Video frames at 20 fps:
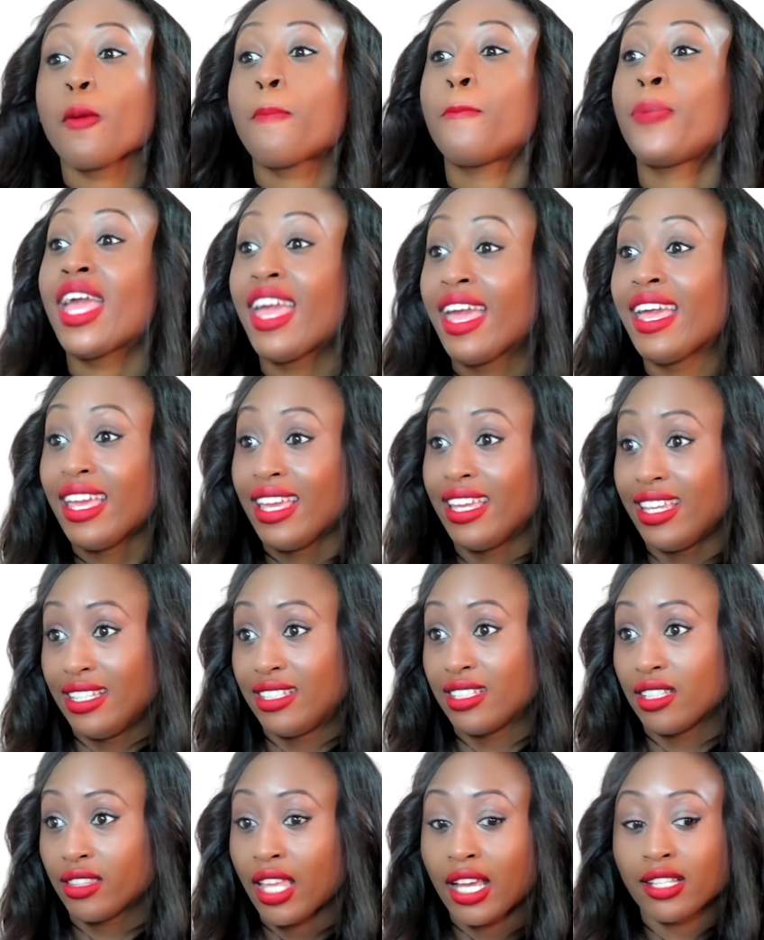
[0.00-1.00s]
They're
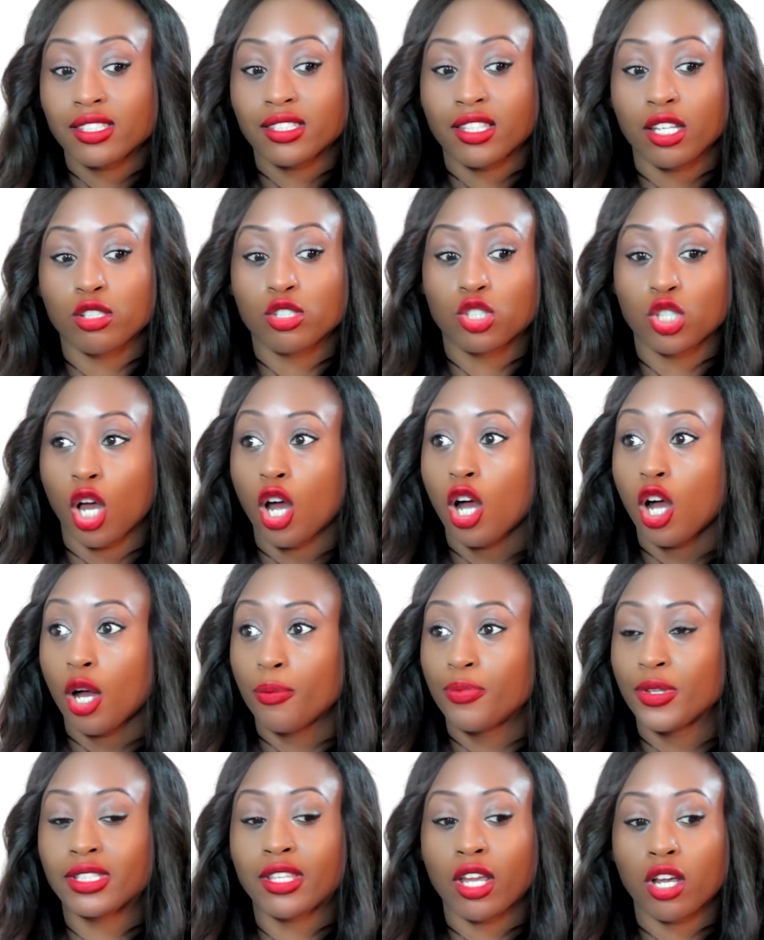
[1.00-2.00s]
paid. That's their job. Yeah.